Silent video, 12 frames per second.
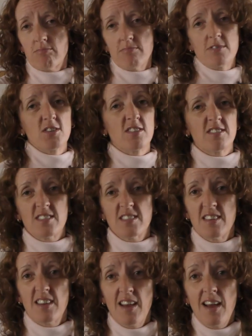and
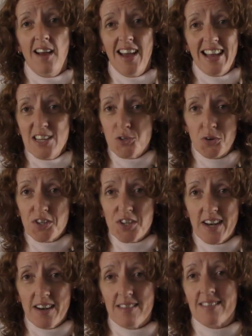just enjoy the
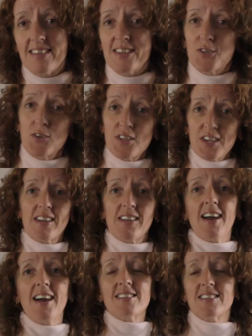channel,
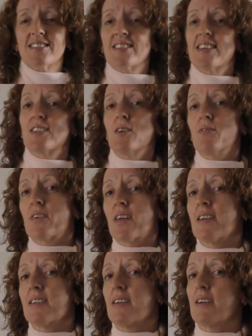guys. And don't
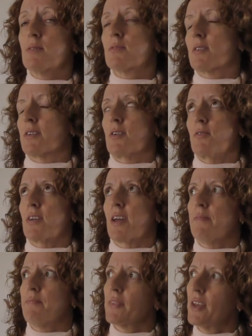
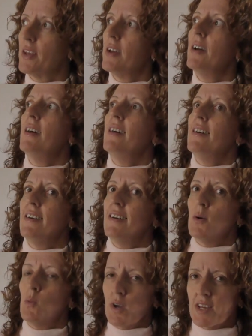forget,
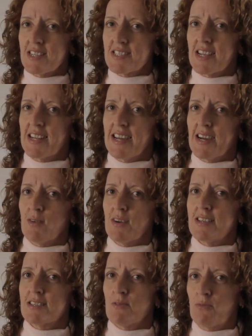what you're gonna see now
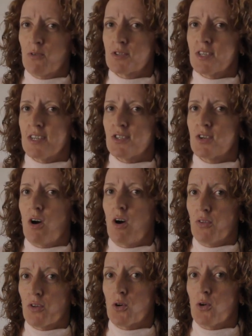is some footage
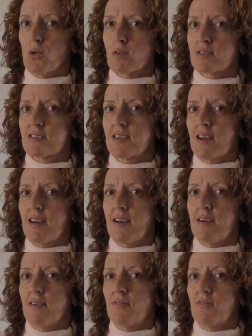on the course
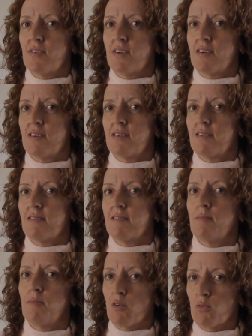of
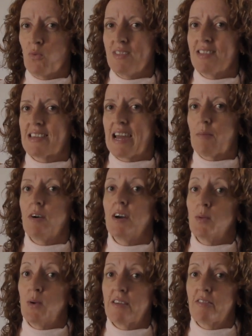both with the camera
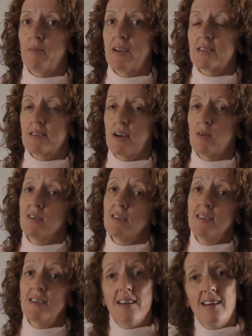and away from it. So
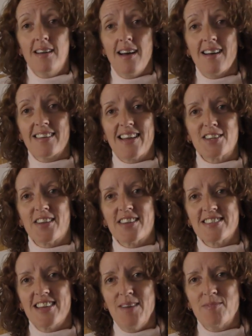I'll catch you
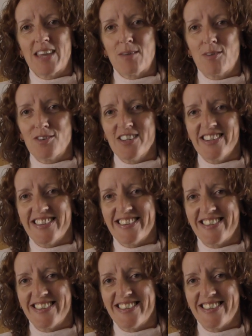next time, keep watching.